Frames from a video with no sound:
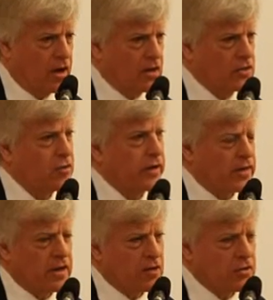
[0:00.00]
during
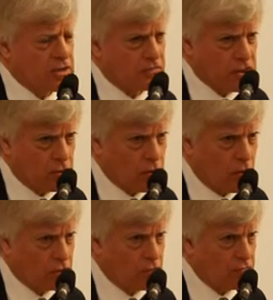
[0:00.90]
the years of
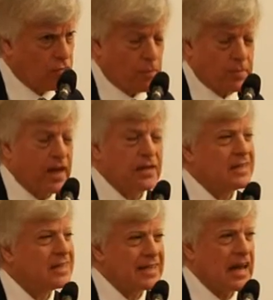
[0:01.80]
so-called reform. That
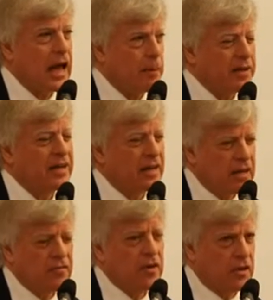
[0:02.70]
didn't happen
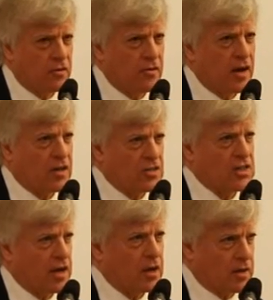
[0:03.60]
even under
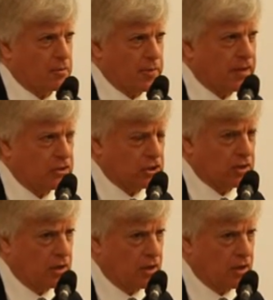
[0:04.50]
Nazi occupation.